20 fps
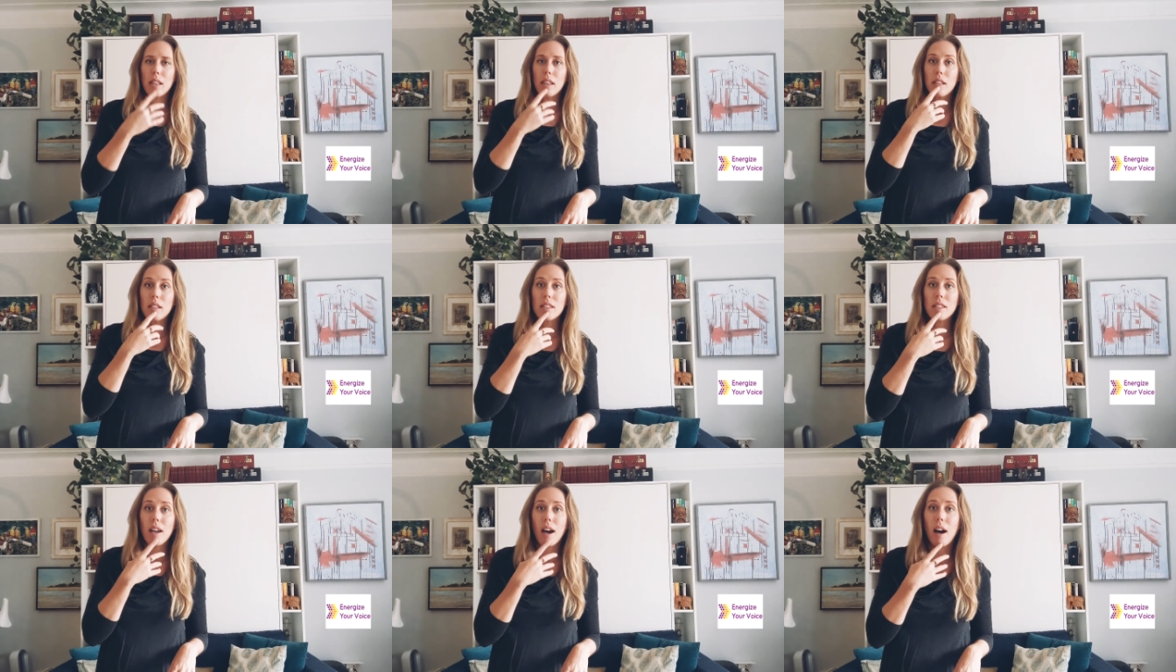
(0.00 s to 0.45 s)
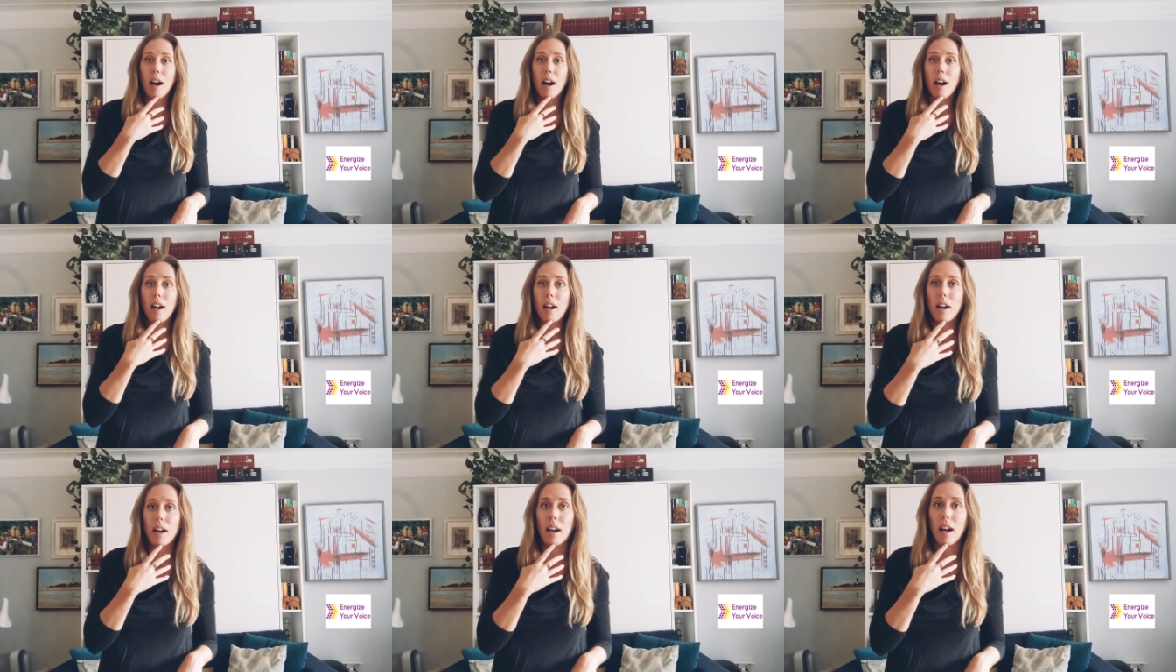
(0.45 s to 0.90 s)
the
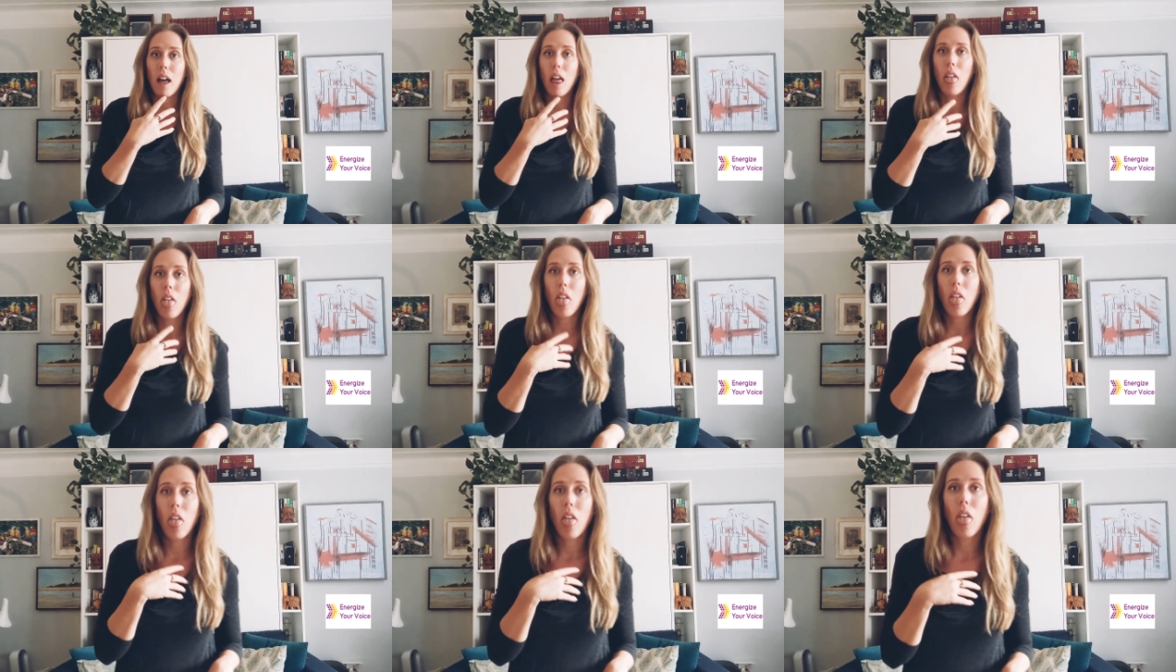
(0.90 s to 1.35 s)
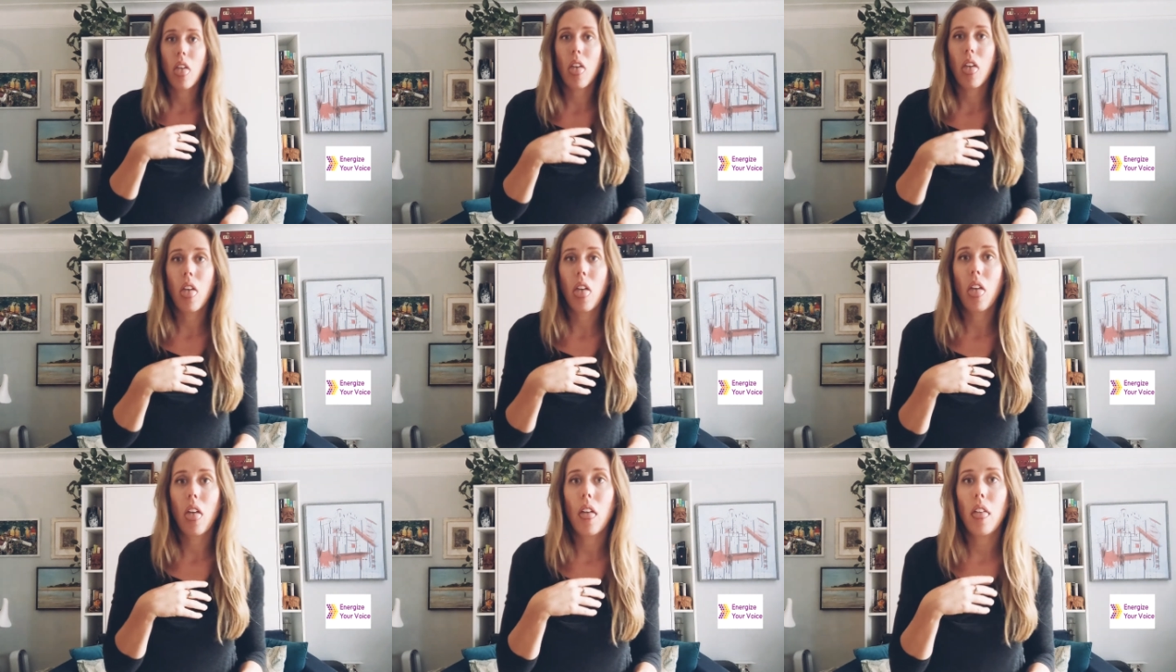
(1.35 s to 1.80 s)
tongue,
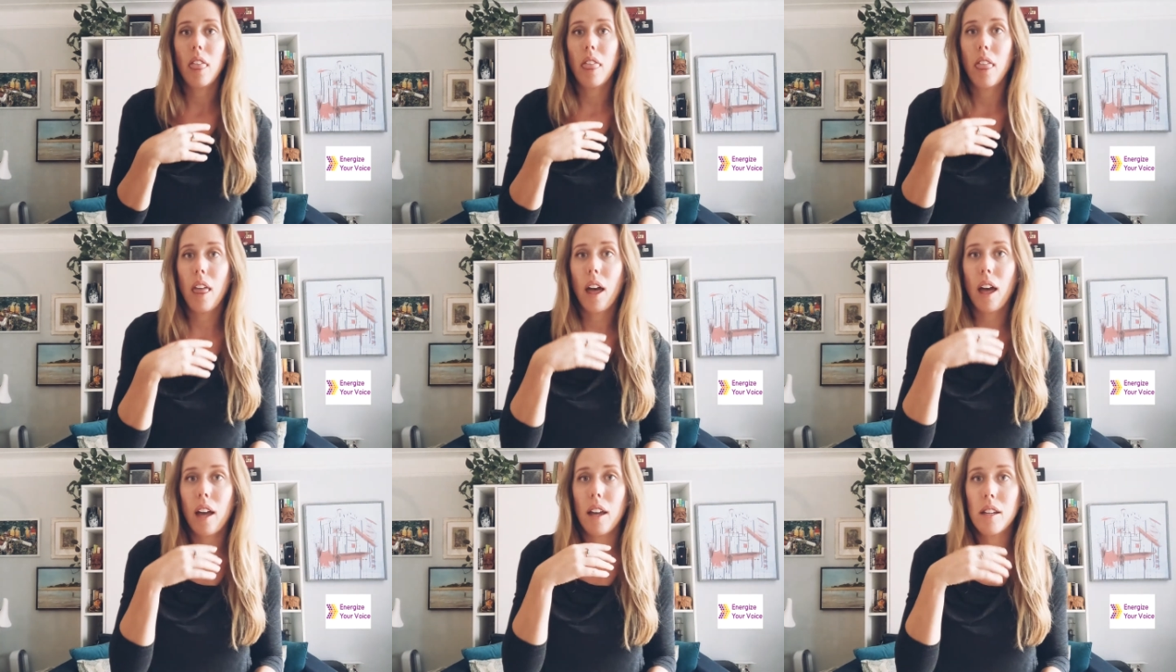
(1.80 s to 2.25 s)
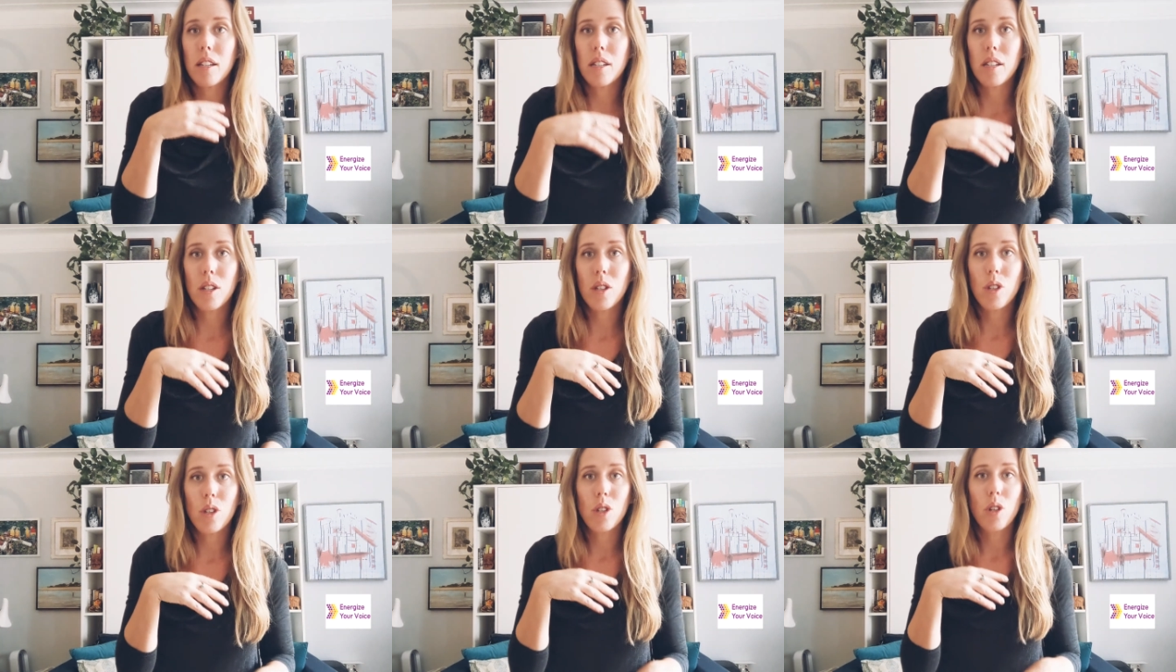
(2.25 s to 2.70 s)

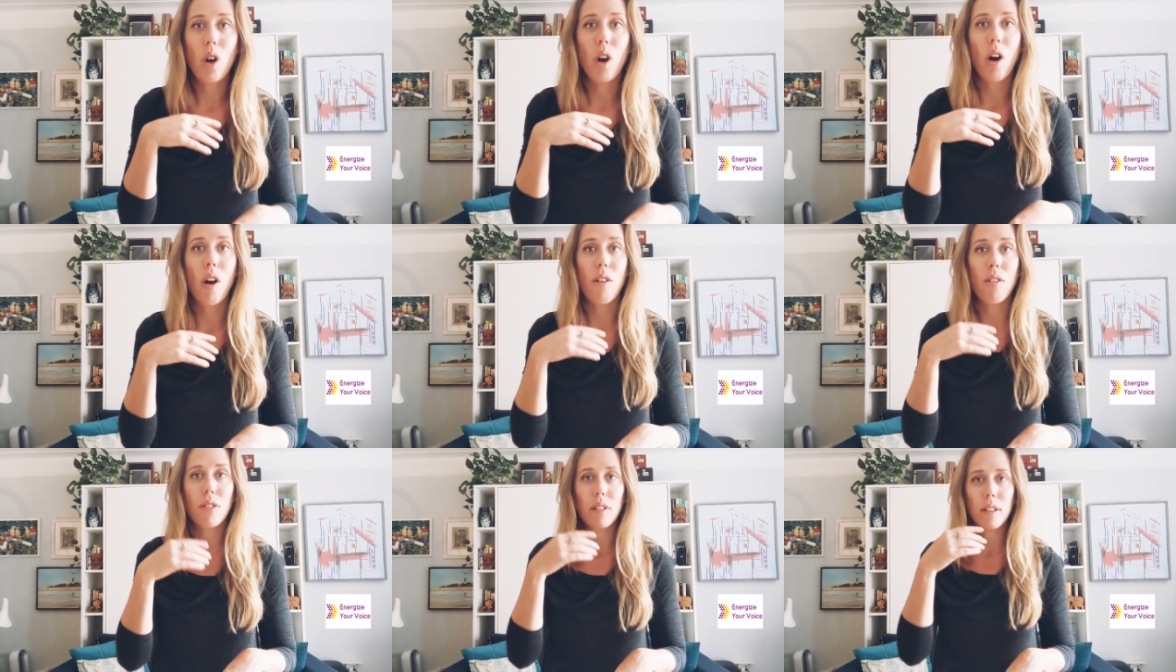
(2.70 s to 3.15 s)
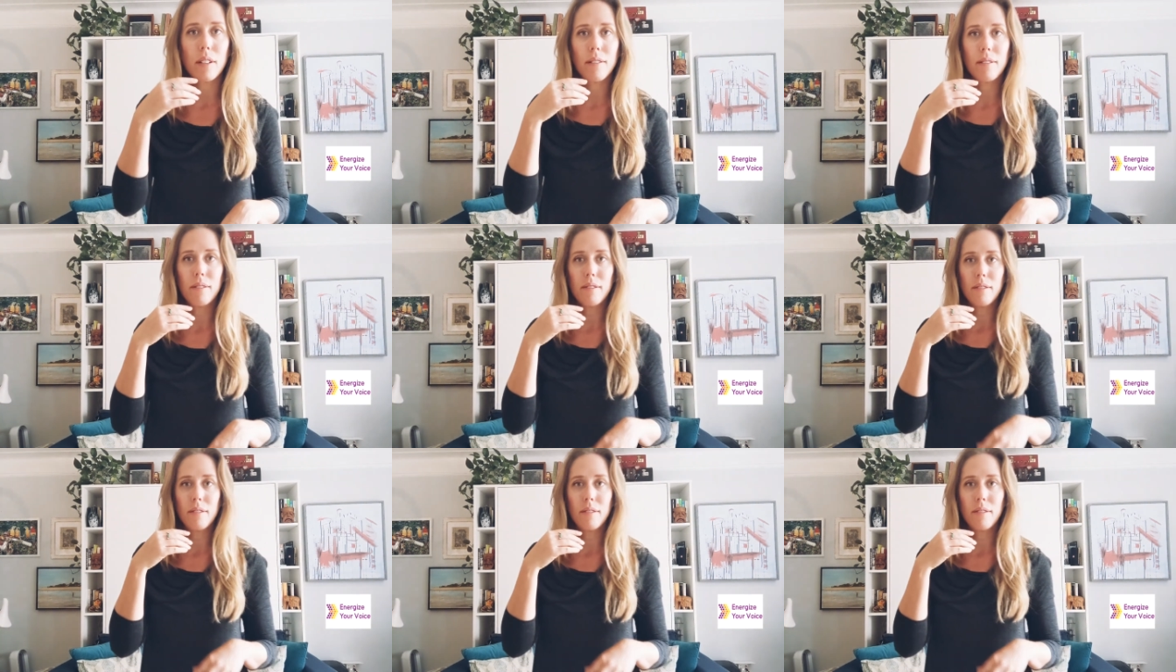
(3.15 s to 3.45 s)
nice and soft.